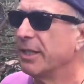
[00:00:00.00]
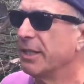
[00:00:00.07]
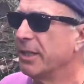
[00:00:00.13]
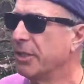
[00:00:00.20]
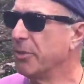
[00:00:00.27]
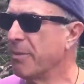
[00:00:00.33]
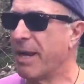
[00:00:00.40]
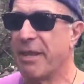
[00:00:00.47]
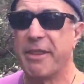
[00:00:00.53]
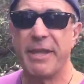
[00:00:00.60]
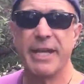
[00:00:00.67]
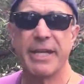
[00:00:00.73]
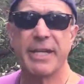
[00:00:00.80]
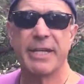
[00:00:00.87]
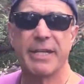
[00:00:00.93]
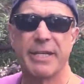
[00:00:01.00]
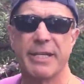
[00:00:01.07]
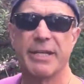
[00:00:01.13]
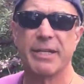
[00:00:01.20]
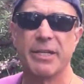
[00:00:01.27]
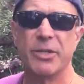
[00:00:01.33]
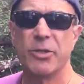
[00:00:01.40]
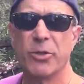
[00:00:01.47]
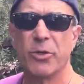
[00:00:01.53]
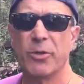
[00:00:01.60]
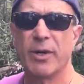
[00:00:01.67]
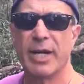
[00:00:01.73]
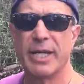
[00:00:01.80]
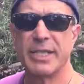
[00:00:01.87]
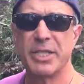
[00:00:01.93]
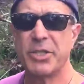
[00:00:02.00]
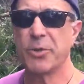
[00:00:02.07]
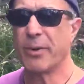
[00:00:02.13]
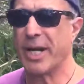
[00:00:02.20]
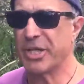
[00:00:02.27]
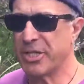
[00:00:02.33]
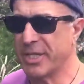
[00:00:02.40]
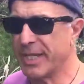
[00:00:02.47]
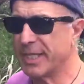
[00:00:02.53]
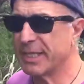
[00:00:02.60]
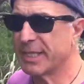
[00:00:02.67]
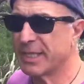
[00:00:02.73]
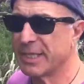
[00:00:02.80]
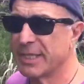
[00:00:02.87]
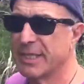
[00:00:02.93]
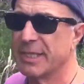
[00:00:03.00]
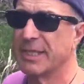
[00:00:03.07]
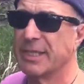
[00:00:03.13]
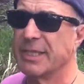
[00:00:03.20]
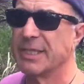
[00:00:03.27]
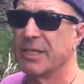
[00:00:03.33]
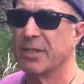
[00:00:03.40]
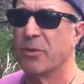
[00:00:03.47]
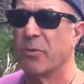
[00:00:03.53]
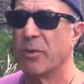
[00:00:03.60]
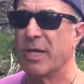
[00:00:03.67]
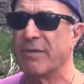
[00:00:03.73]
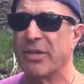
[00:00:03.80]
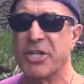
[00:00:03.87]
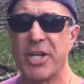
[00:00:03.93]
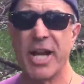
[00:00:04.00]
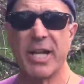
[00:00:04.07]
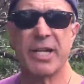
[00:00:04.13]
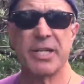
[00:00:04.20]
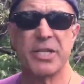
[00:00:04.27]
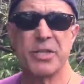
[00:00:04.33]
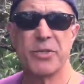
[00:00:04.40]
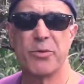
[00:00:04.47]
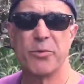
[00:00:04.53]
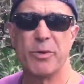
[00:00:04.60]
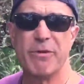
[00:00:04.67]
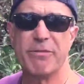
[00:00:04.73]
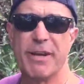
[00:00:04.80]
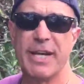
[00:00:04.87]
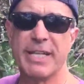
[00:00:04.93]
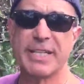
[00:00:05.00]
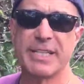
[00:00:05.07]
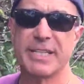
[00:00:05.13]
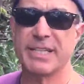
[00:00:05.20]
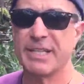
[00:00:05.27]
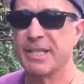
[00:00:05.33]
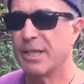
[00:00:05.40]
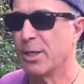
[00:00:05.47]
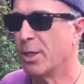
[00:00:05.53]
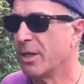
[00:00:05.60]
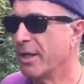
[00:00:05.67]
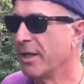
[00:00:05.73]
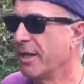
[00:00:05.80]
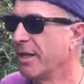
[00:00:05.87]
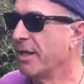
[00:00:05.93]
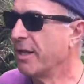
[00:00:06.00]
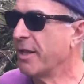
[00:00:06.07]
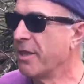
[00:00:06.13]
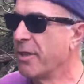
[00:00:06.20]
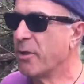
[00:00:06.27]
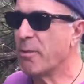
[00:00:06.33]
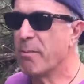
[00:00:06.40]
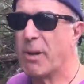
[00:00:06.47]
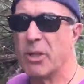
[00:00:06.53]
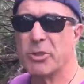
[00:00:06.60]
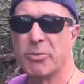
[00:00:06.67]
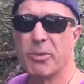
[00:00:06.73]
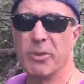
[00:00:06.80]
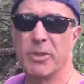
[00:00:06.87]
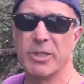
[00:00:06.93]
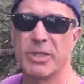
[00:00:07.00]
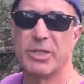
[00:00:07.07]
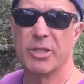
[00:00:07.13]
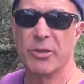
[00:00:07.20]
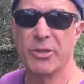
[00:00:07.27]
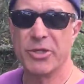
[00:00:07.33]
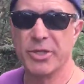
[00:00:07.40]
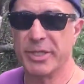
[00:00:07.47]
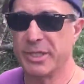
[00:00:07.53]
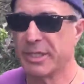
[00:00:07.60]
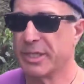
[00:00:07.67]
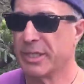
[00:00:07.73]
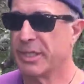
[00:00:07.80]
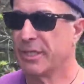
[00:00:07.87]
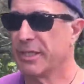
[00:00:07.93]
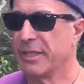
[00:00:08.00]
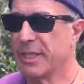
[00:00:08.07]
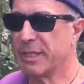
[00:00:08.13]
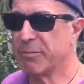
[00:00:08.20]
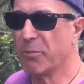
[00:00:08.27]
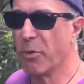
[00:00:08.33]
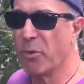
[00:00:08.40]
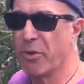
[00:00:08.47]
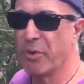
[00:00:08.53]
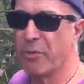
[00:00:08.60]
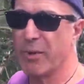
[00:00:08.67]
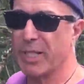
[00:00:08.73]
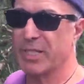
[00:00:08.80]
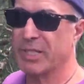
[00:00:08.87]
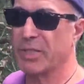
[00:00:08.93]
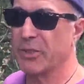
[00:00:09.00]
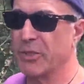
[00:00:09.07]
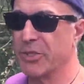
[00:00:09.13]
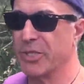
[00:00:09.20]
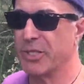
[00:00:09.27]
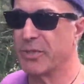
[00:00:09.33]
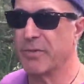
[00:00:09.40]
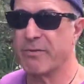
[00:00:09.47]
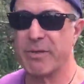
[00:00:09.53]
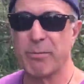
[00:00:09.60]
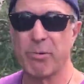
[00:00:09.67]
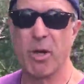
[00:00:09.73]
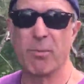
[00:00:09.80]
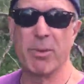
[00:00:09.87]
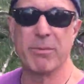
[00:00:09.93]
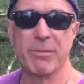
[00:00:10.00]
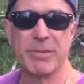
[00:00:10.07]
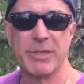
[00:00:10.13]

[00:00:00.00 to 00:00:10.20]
you may think your situation is. Whatever challenge we face, there are multiple solutions. There's more than one solution to every problem.